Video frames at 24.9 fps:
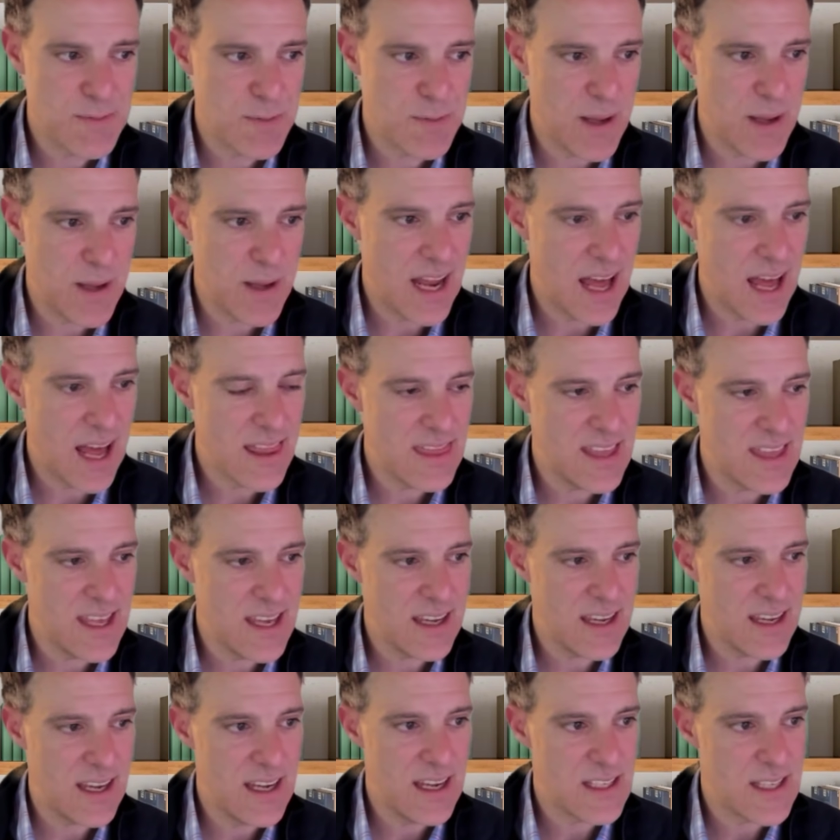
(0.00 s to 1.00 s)
And I
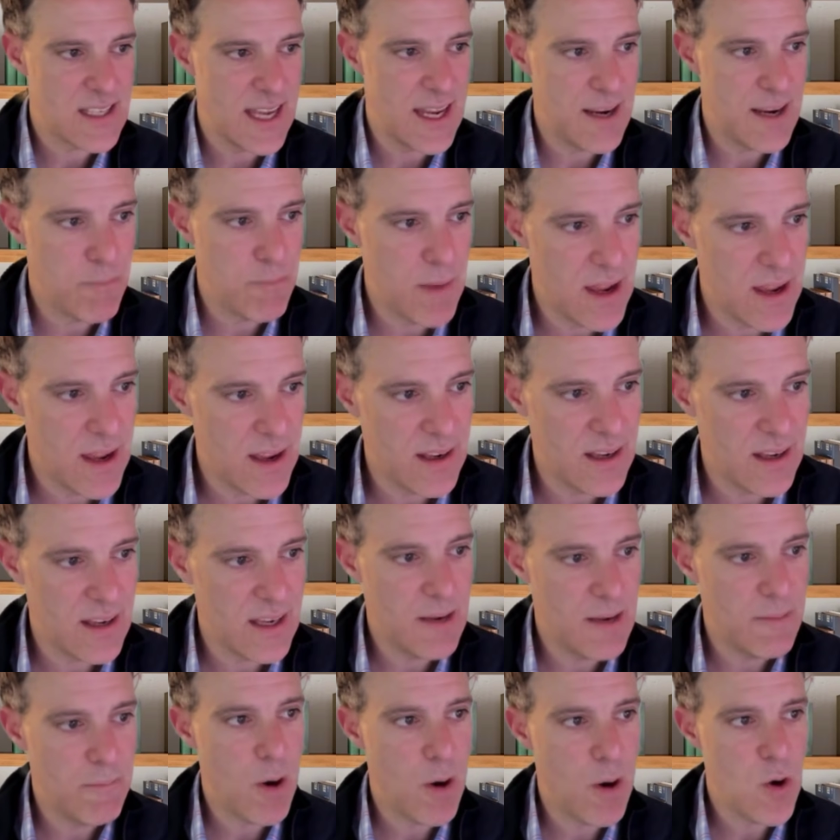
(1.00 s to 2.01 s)
think
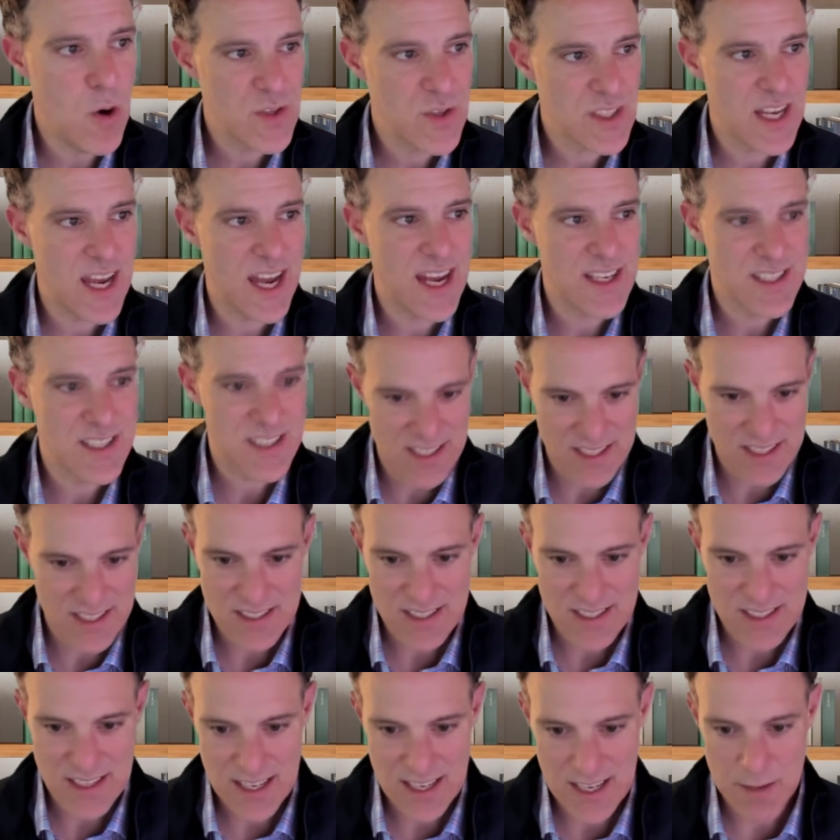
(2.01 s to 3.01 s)
in most
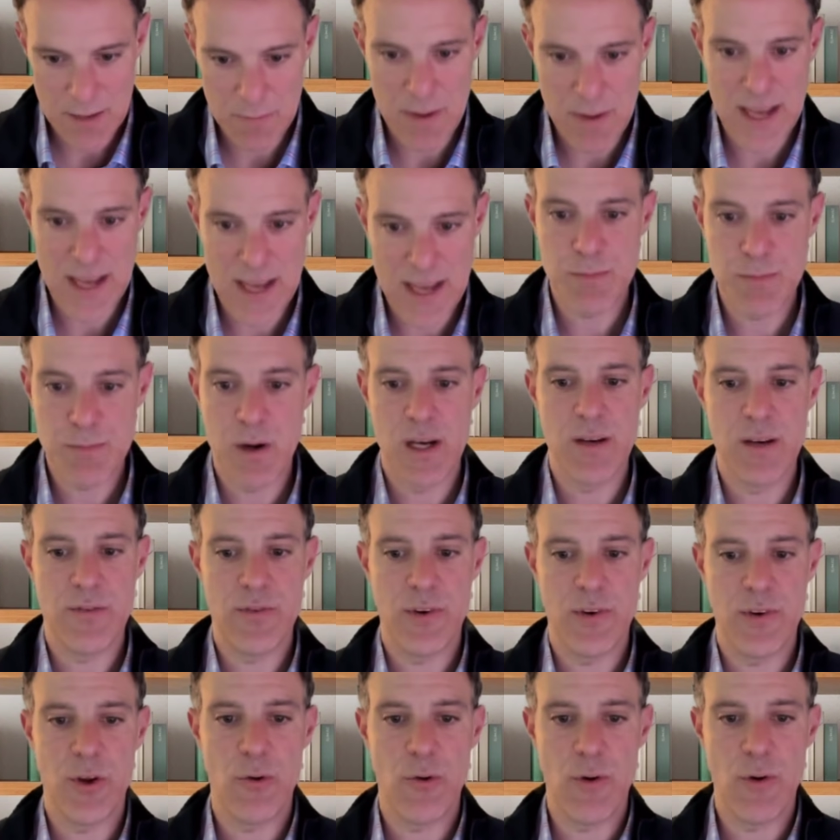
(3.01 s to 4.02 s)
cases, it makes money for
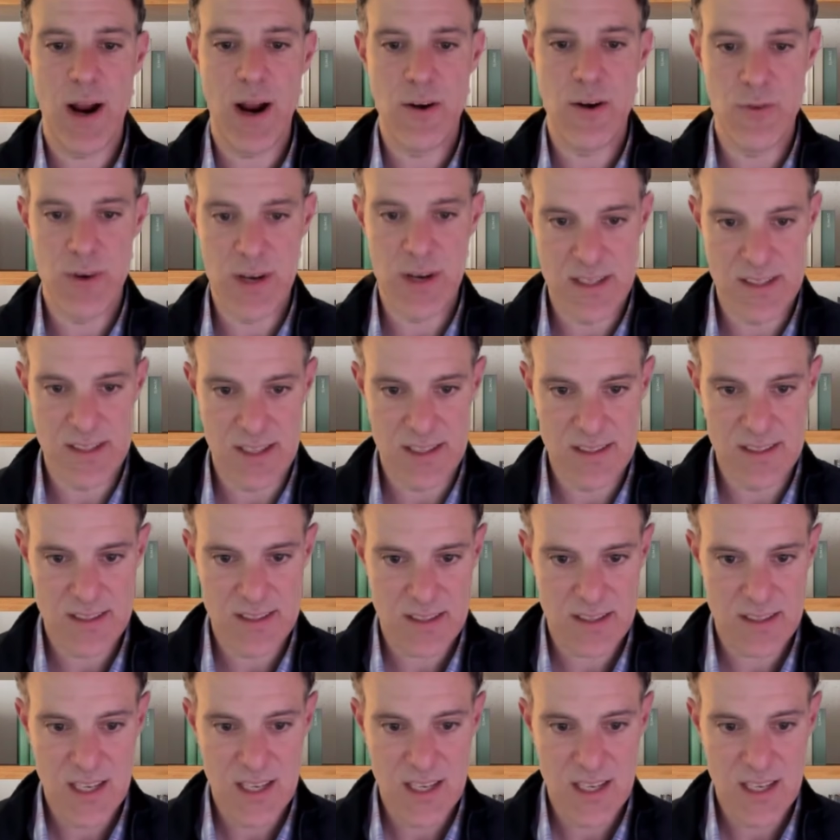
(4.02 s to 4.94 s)
the right reasons.